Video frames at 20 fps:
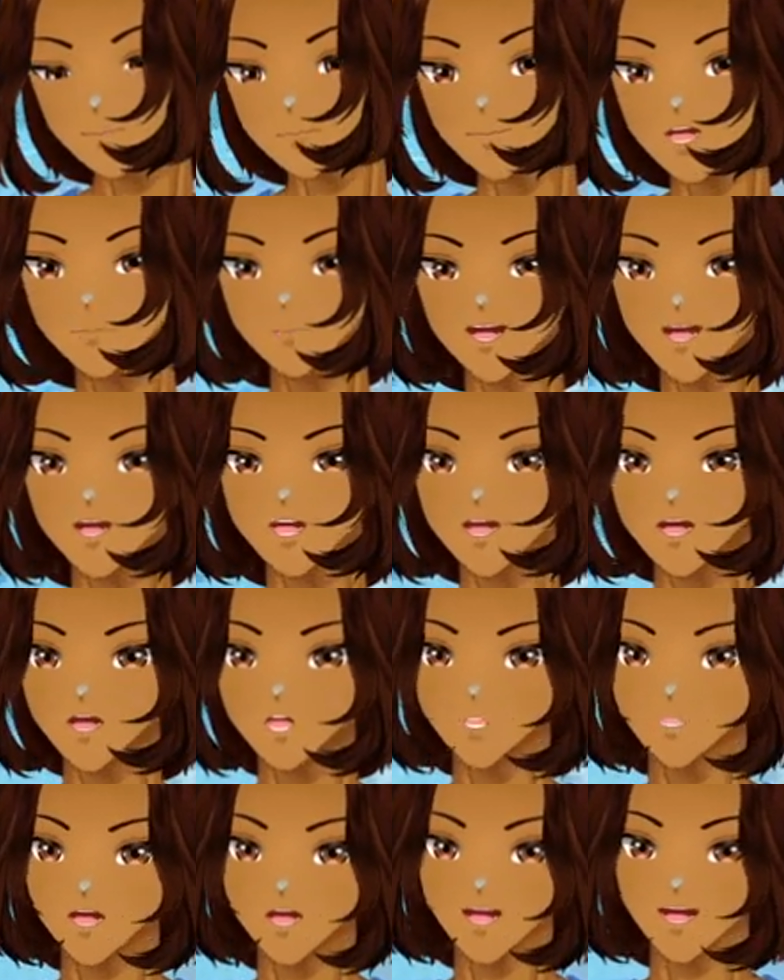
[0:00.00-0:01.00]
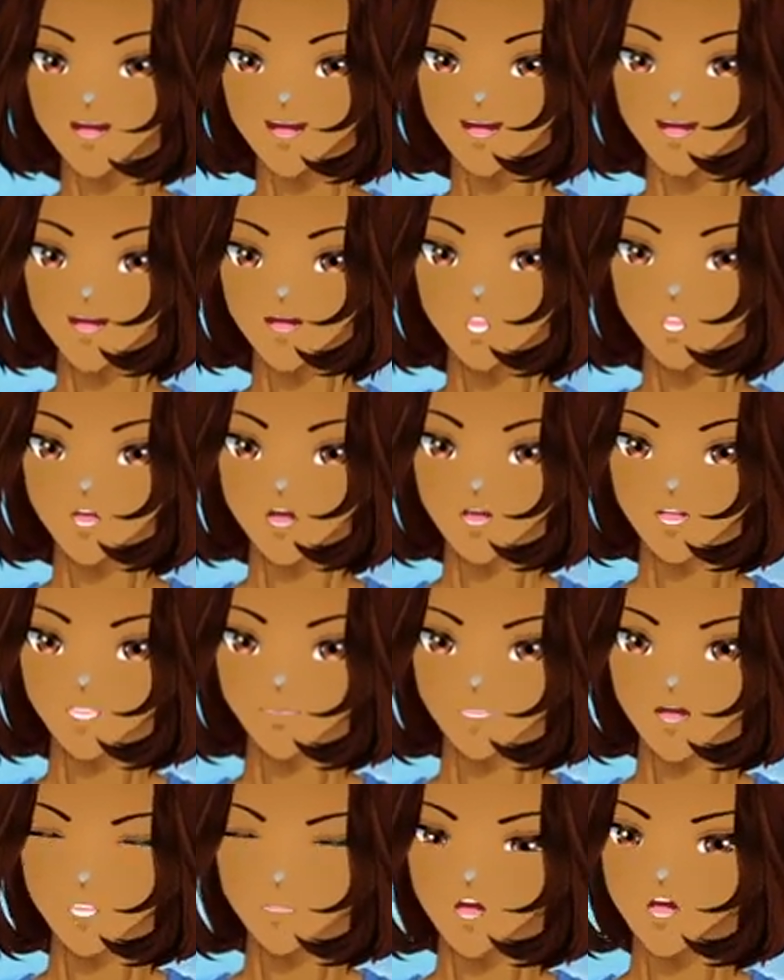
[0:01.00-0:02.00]
I know, but I won't
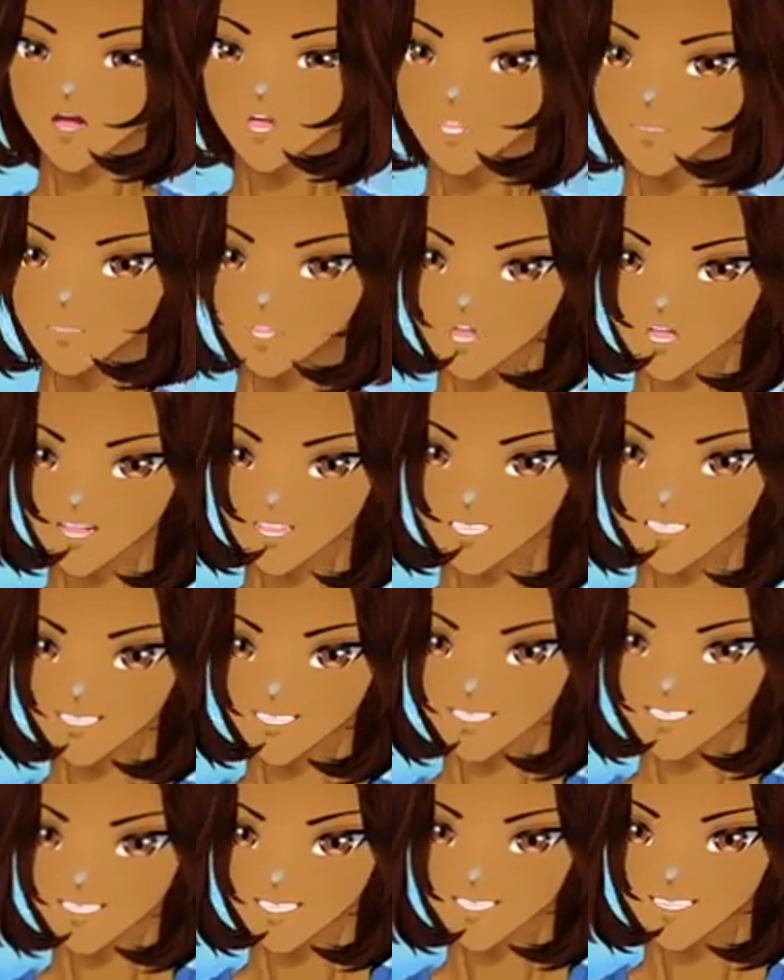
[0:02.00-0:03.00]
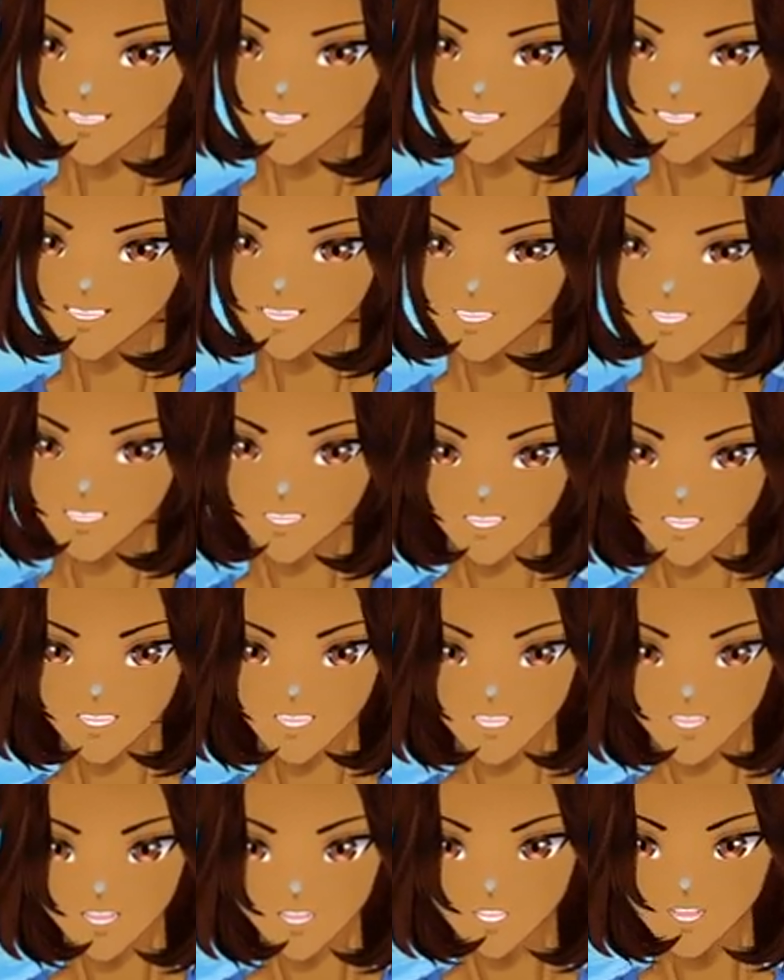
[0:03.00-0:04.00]
explain. Wait, really?
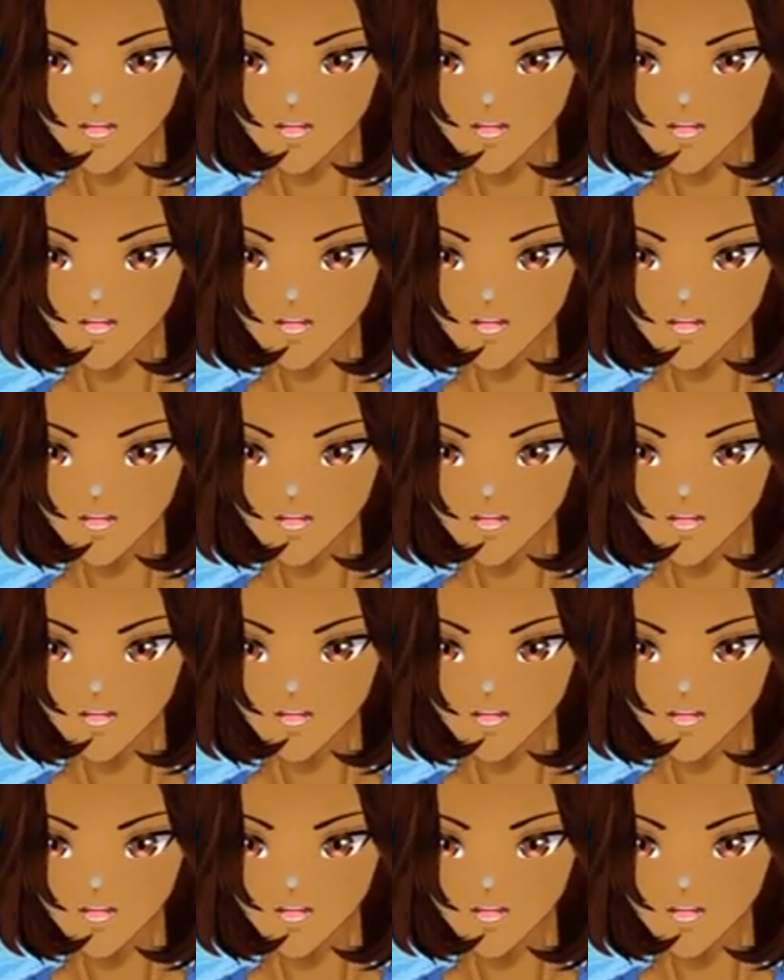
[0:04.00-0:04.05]
Like